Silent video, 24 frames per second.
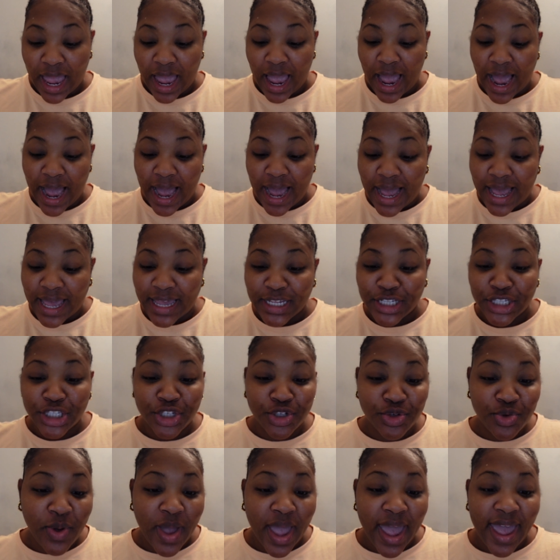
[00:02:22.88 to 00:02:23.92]
I
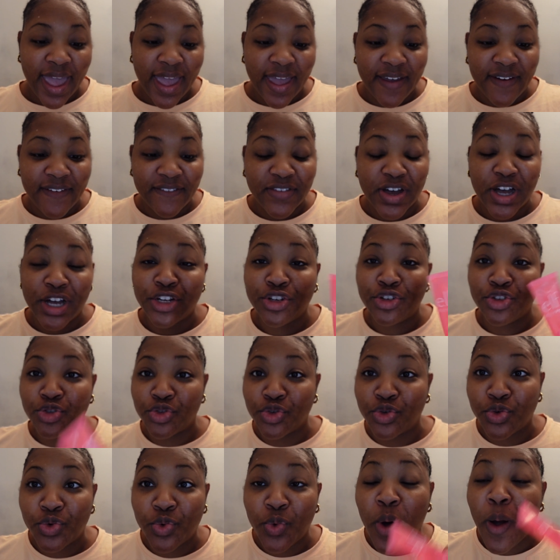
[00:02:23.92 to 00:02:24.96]
do have a
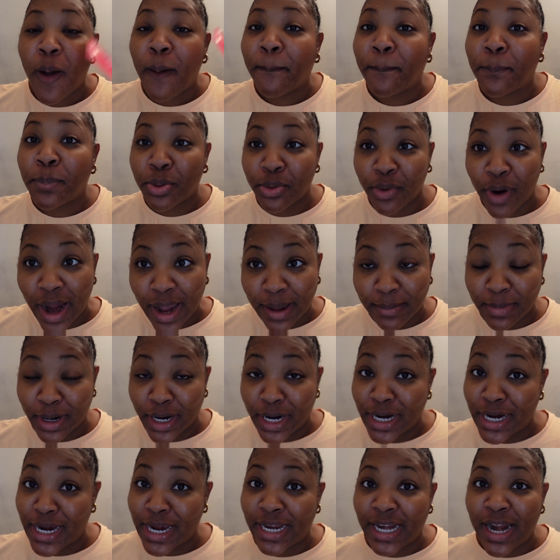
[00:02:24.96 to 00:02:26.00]
new
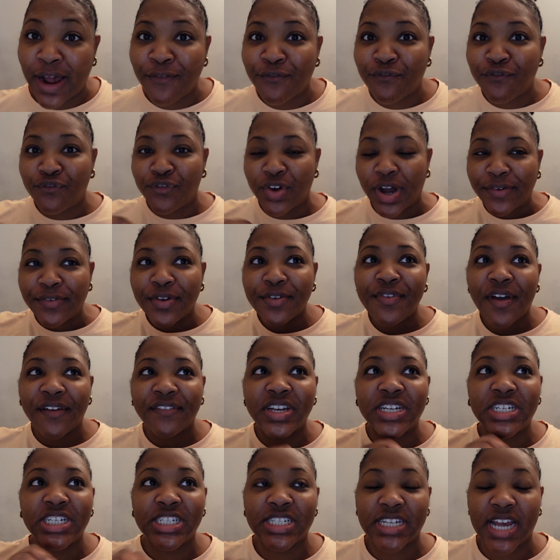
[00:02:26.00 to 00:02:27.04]
primer, and I'm
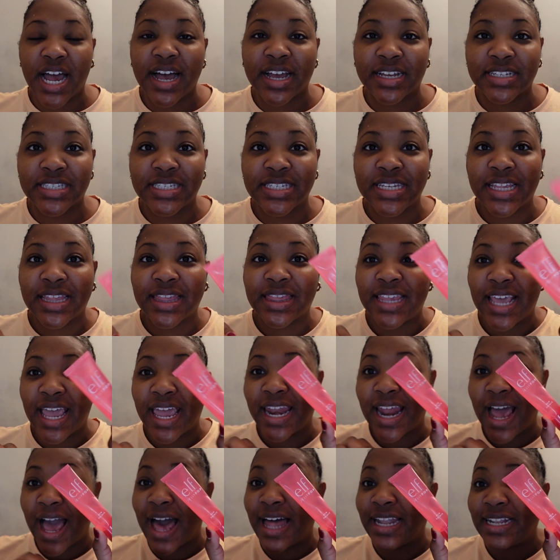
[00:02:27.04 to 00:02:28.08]
very shocked
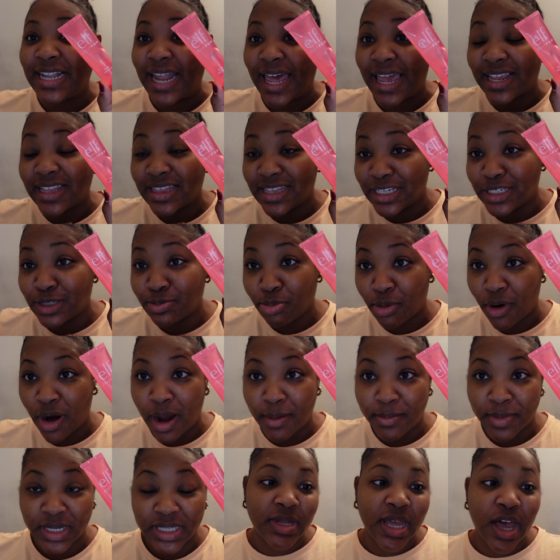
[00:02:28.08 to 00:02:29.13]
that I like this
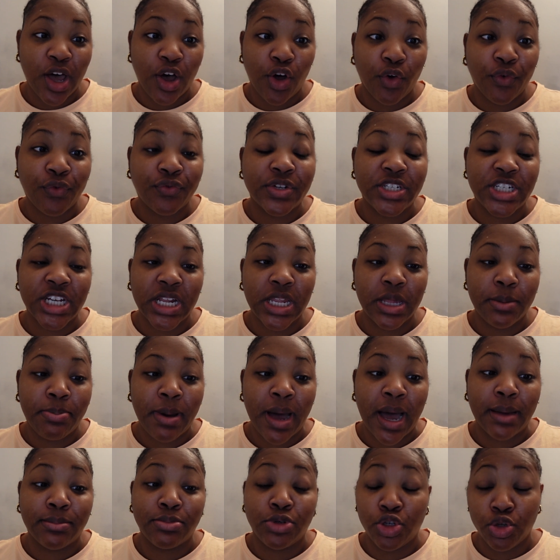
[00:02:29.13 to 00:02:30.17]
primer, the e.l.f.
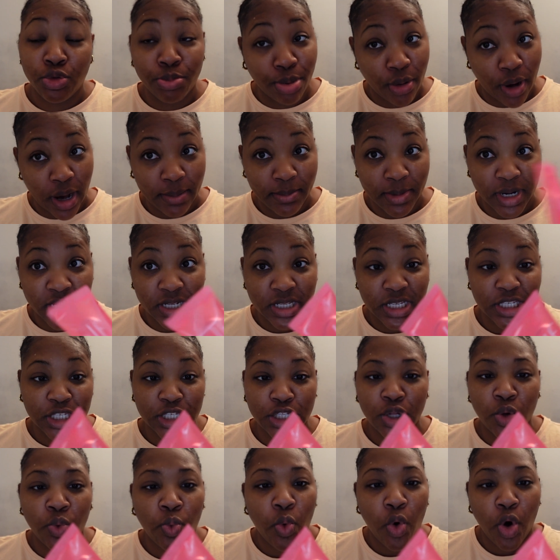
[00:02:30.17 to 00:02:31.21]
Jellypop Dew Primer. This is
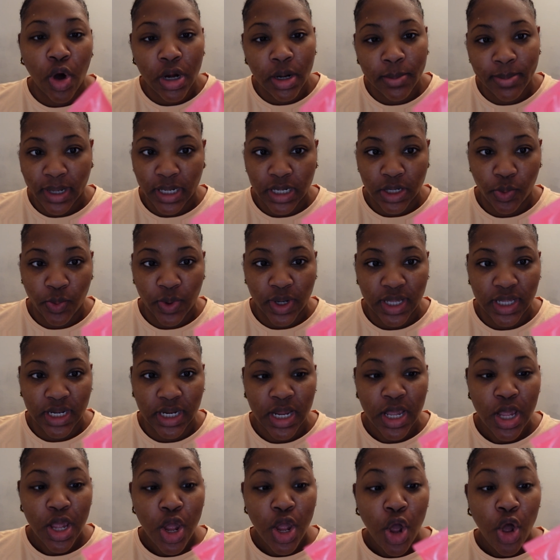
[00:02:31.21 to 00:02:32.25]
the watermelon one,
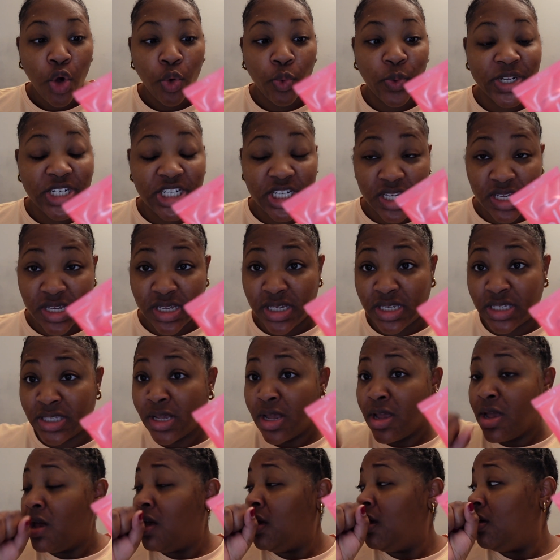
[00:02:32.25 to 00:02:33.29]
which is
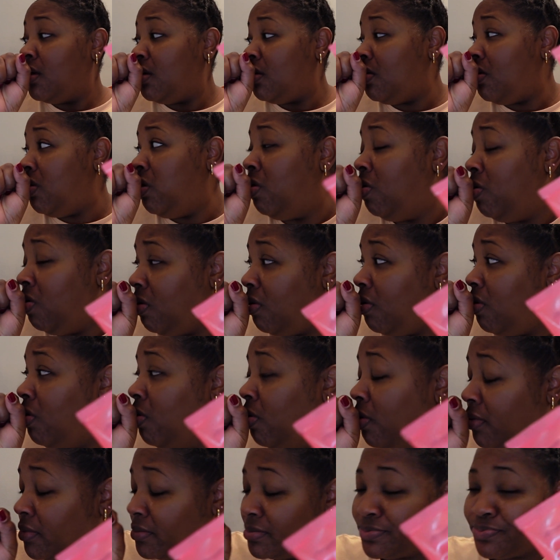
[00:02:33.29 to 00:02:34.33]
you
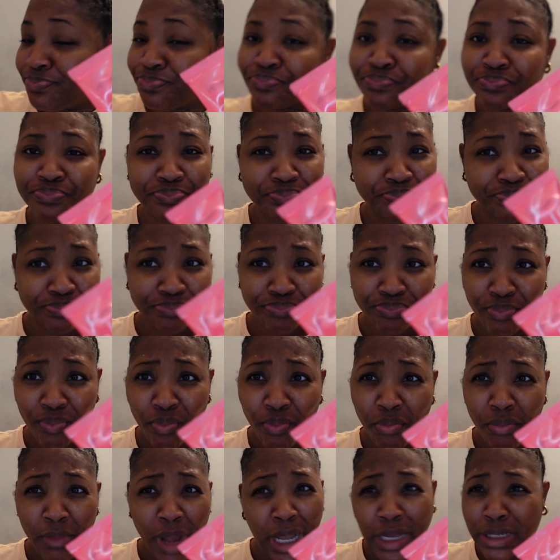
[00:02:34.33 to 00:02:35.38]

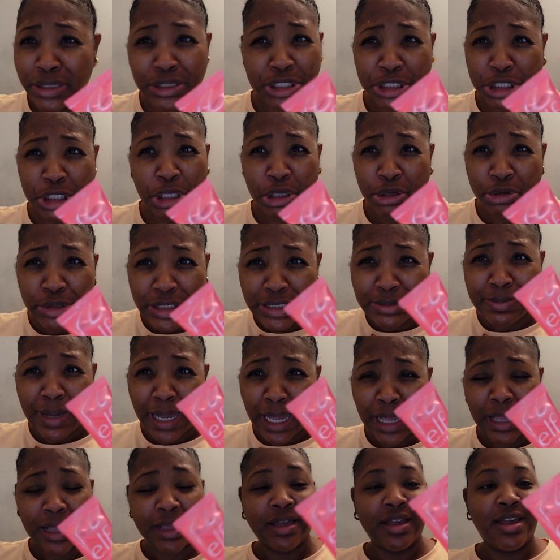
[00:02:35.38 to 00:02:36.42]
fucking nasty ass
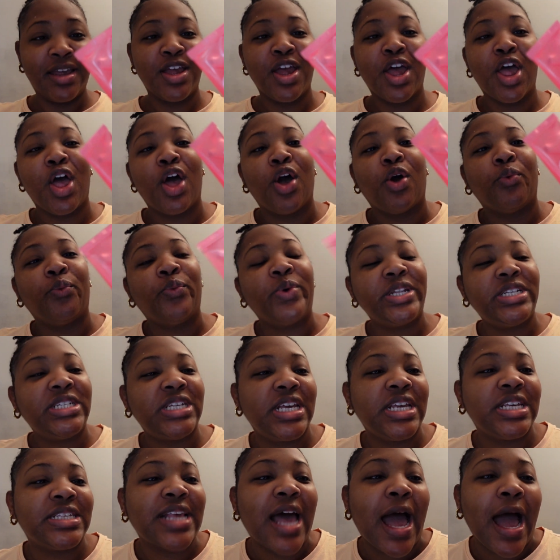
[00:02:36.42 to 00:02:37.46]
motherfucker. Which
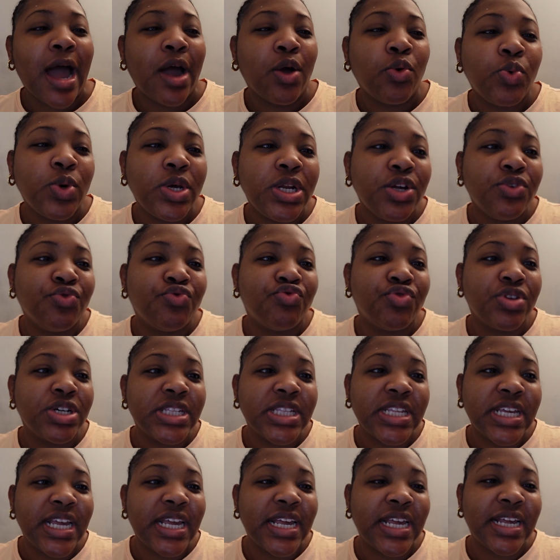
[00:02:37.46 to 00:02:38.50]
is, I
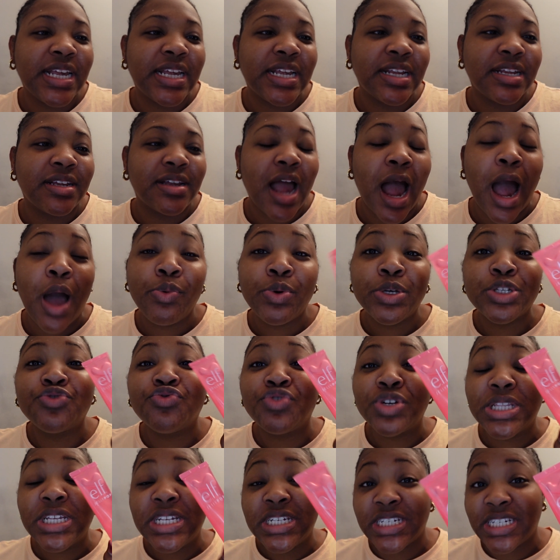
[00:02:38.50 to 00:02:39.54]
was
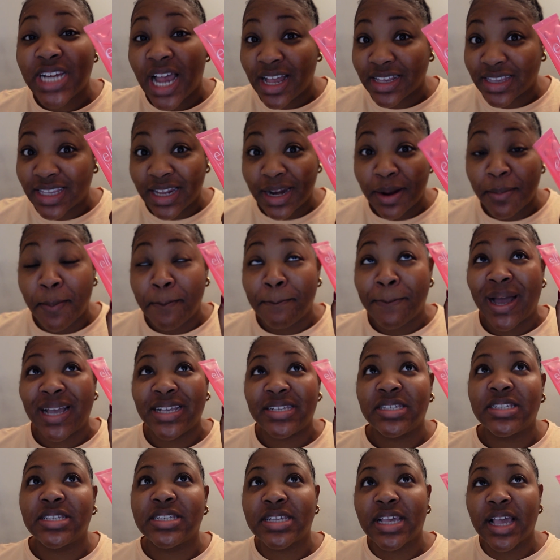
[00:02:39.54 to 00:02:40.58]
really shocked that my
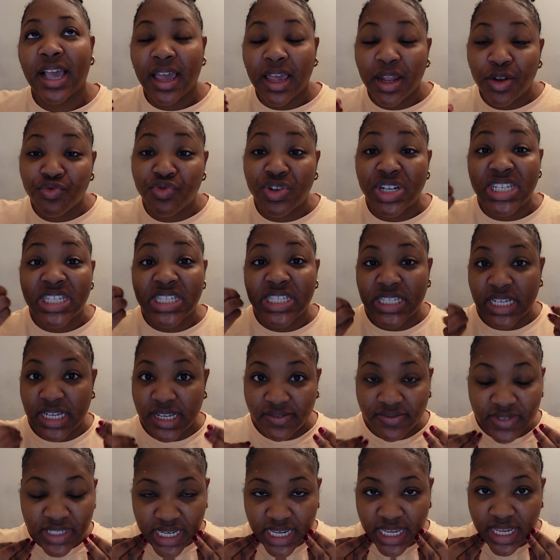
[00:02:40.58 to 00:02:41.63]
skin
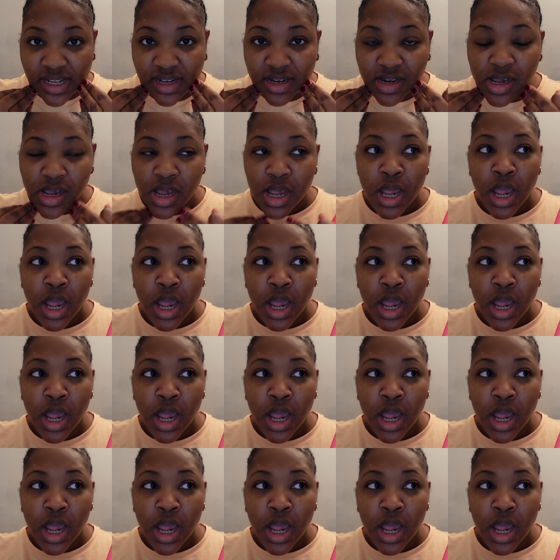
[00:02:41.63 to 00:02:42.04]
received it.